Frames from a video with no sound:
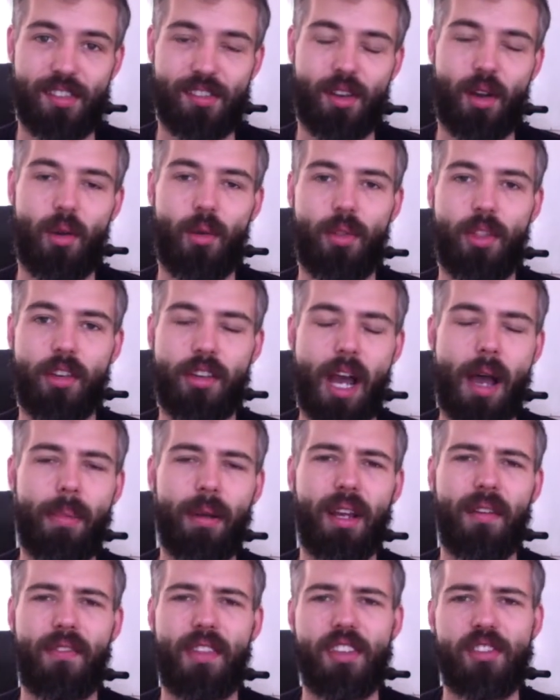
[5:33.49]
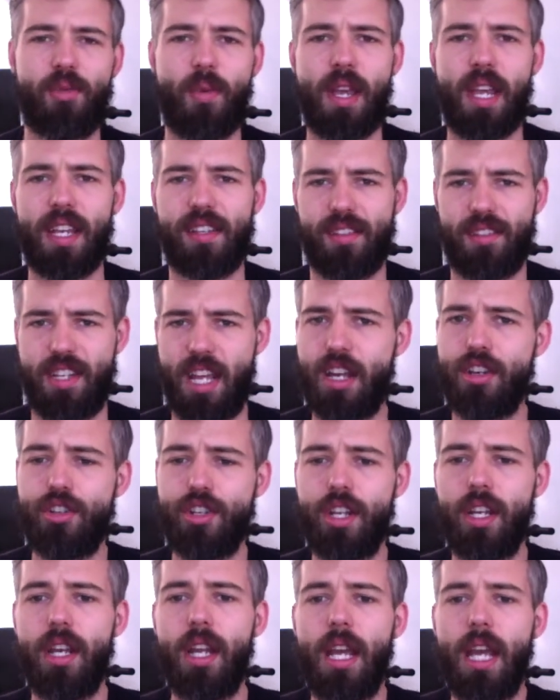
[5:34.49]
So the topic of this week is
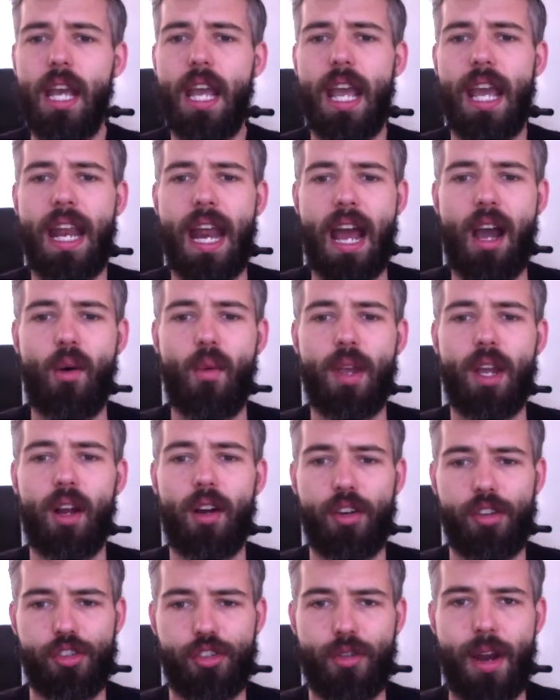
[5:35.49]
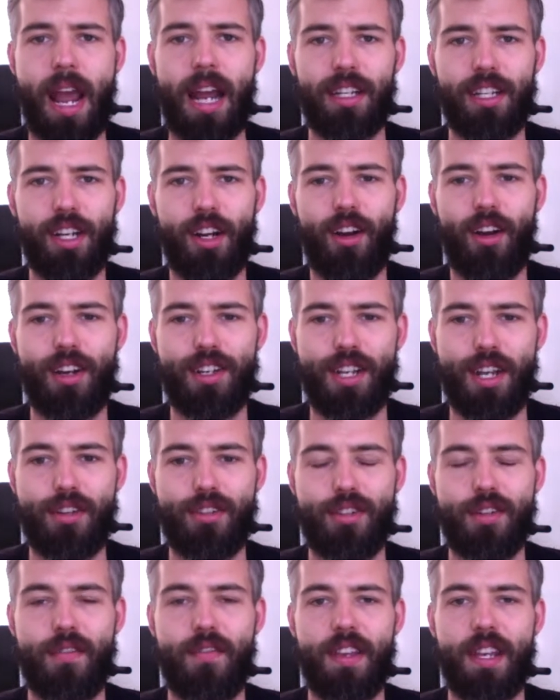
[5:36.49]
attention and how we are distracting our
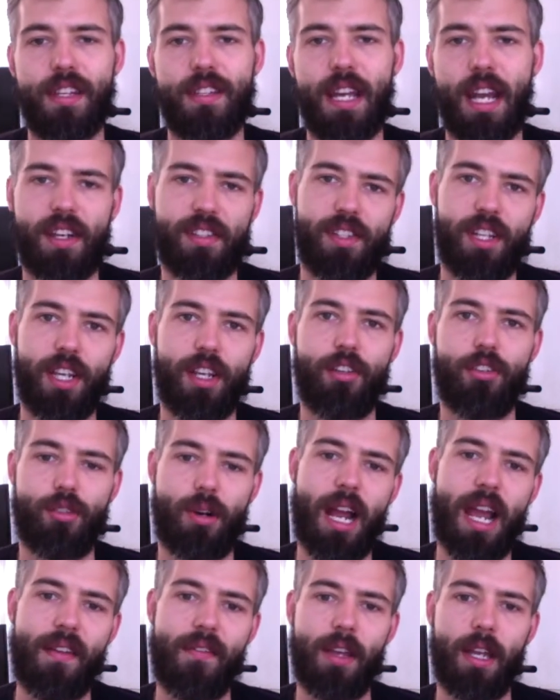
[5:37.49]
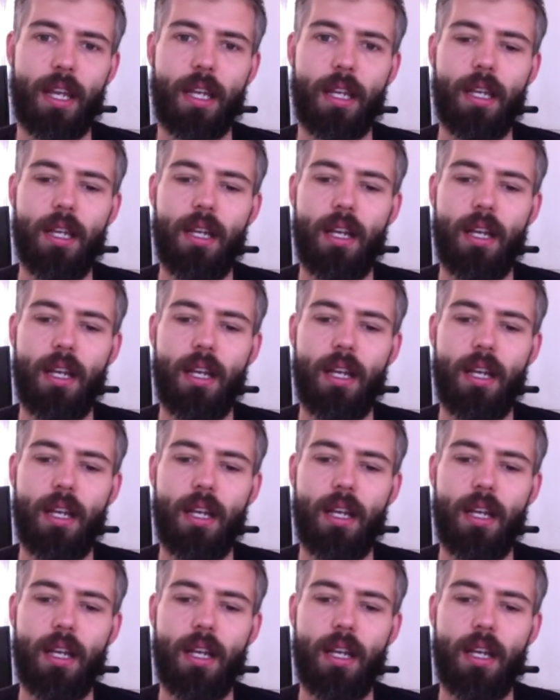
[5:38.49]
attention via texting and driving,